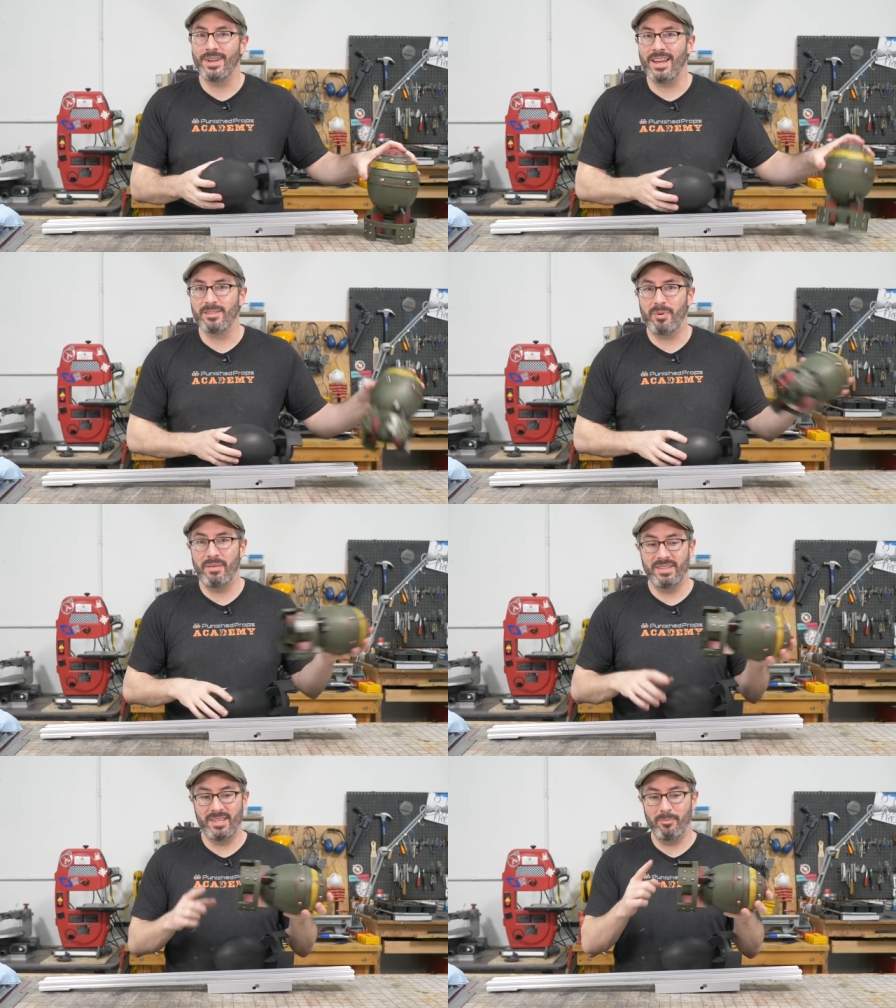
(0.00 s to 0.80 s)
one has
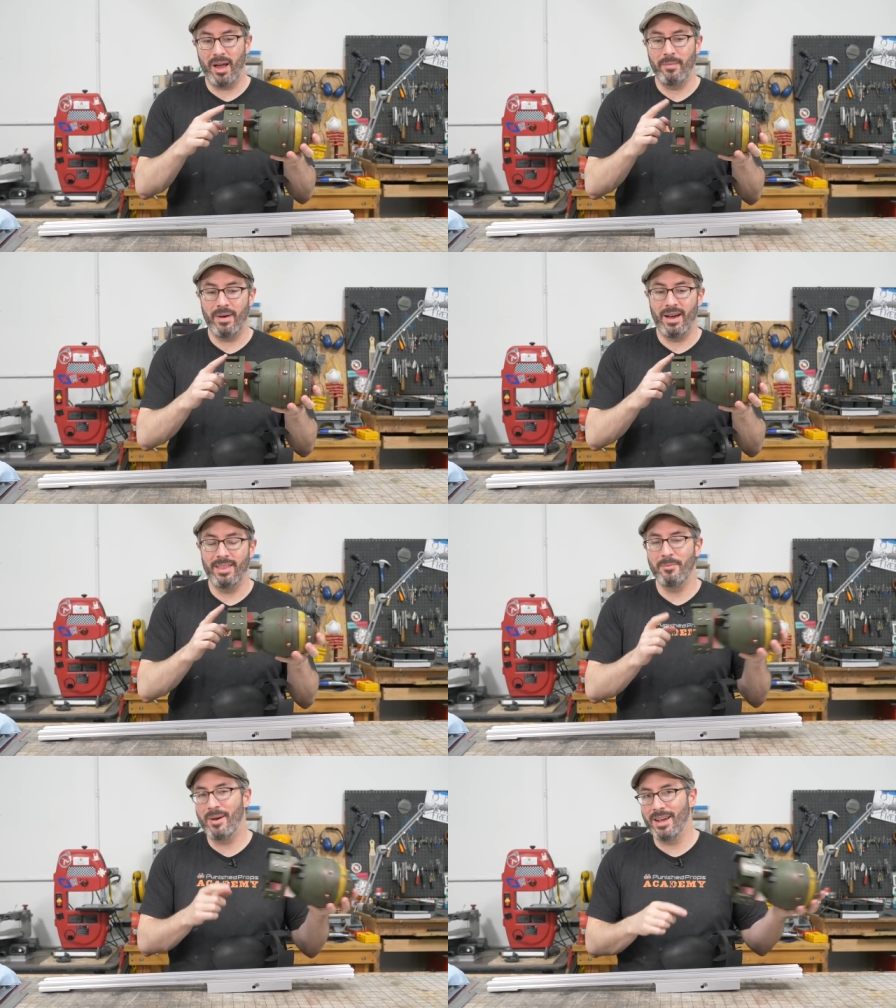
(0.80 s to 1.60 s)
PVC pipe
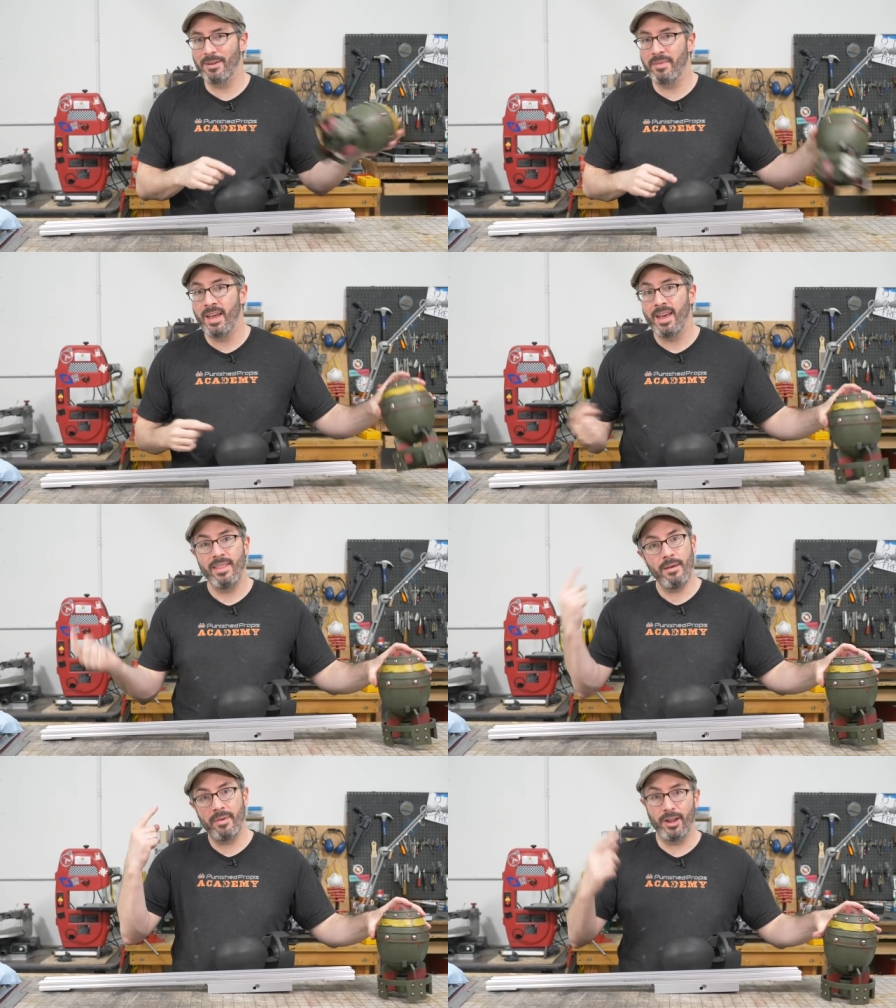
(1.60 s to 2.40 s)
on the bottom.
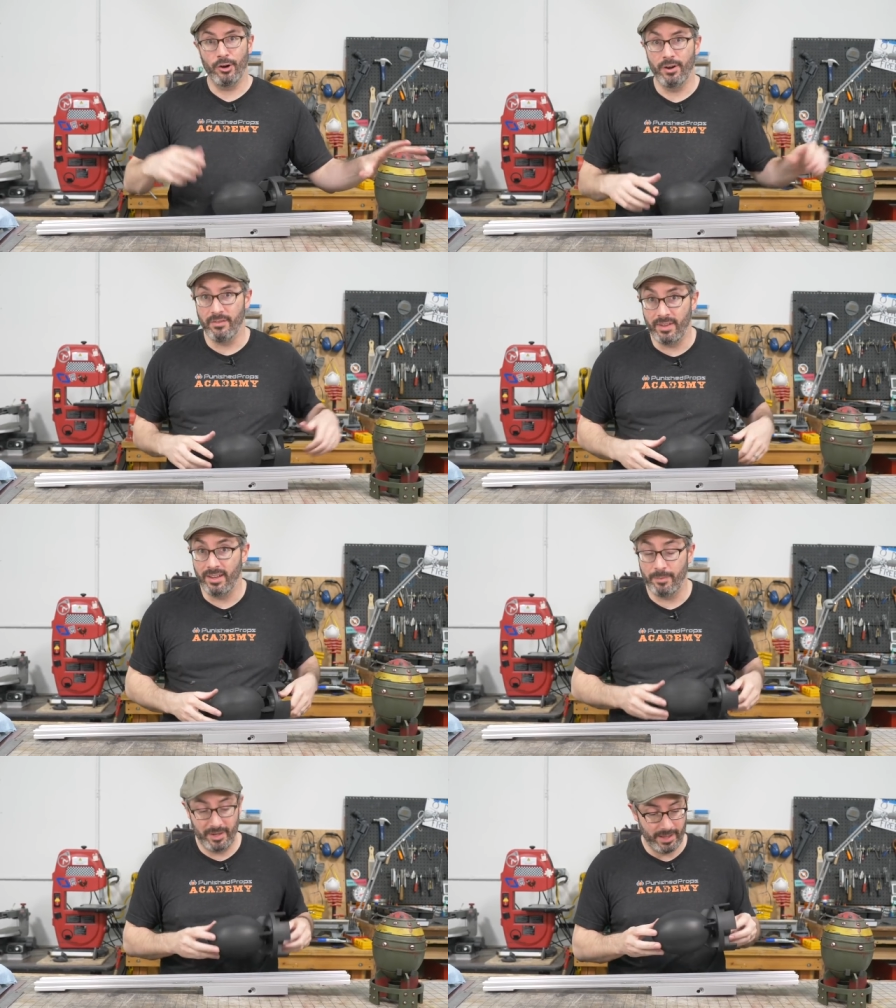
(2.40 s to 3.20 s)
That might hurt if it
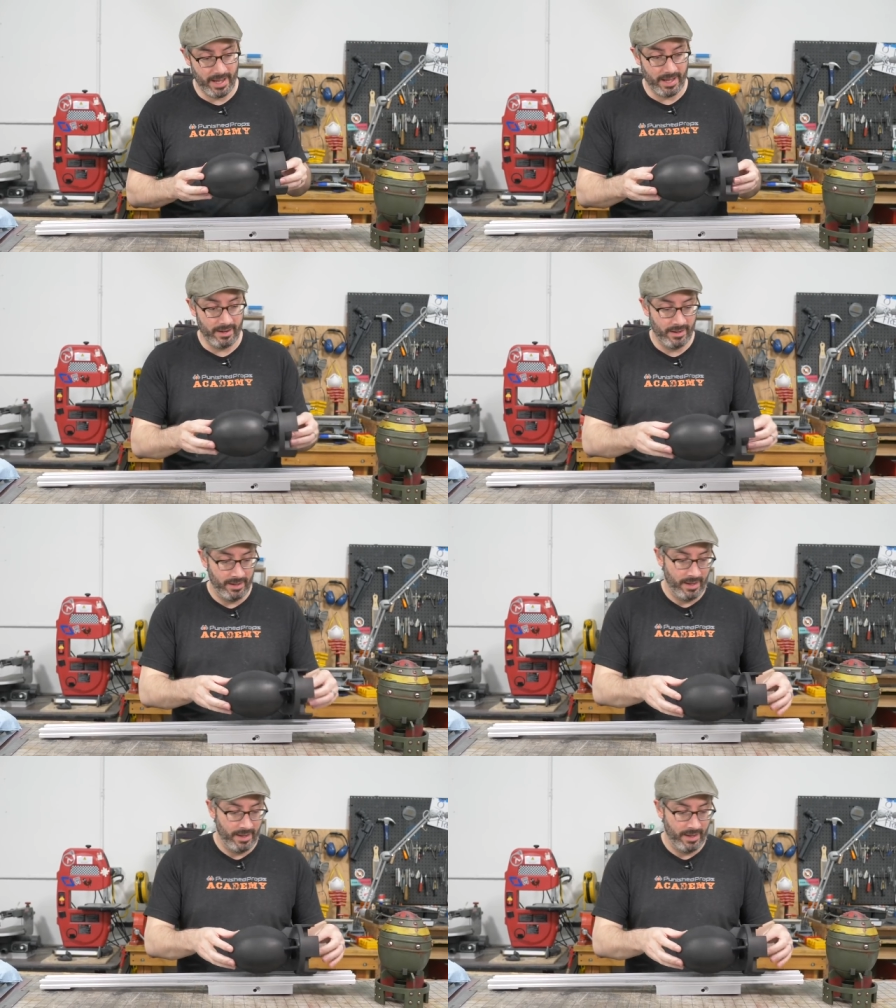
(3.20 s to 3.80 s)
hits me in the head.